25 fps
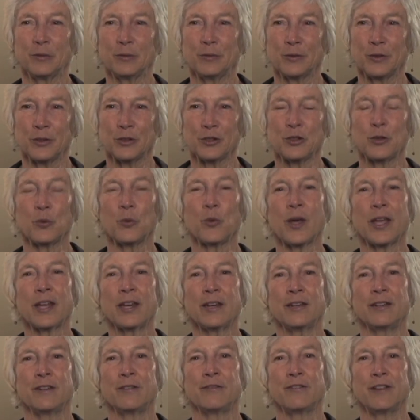there's a way
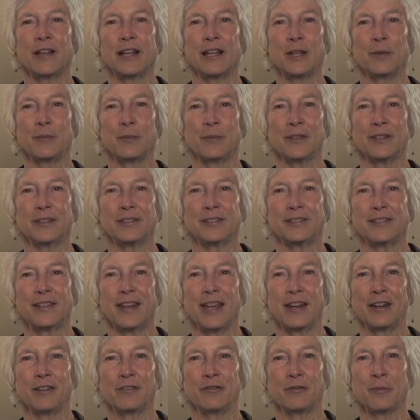to develop this
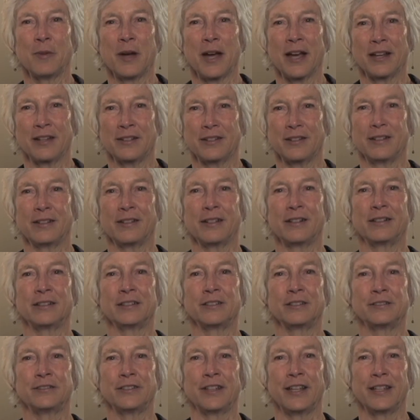state of mind, to
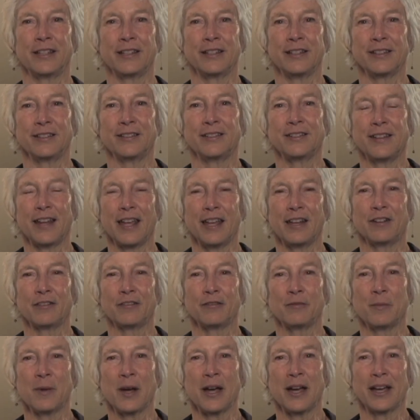cultivate this state
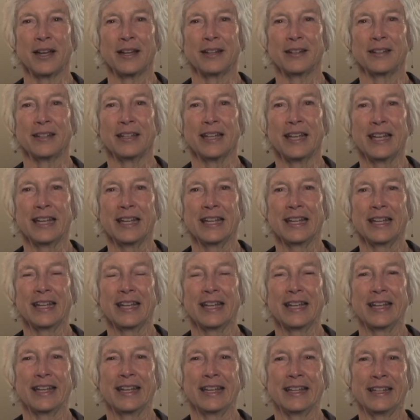of mind.
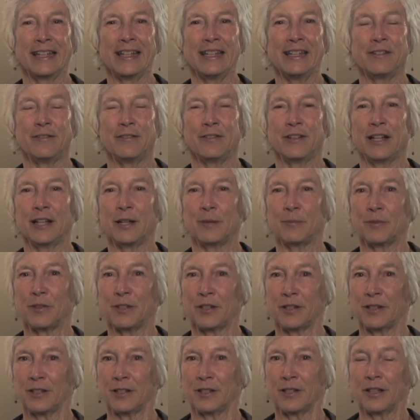And he developed
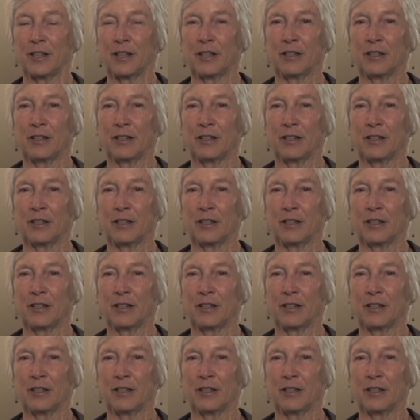the